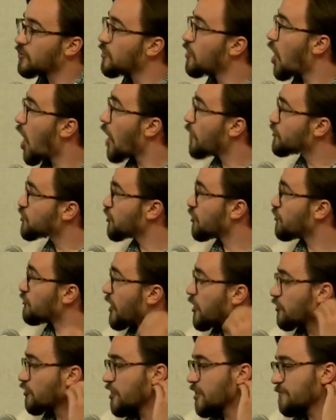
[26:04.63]
off-screen
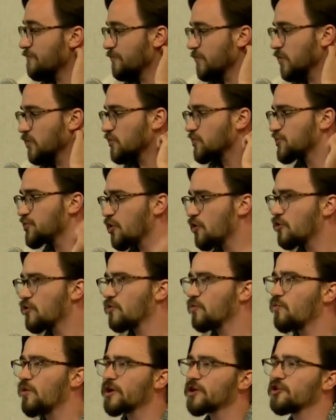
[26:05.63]
rendering. So
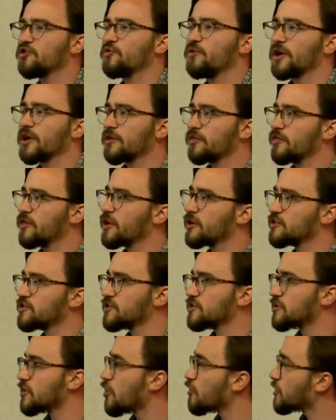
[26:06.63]
one quick thing to
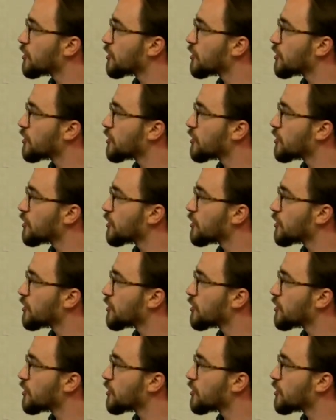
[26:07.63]
note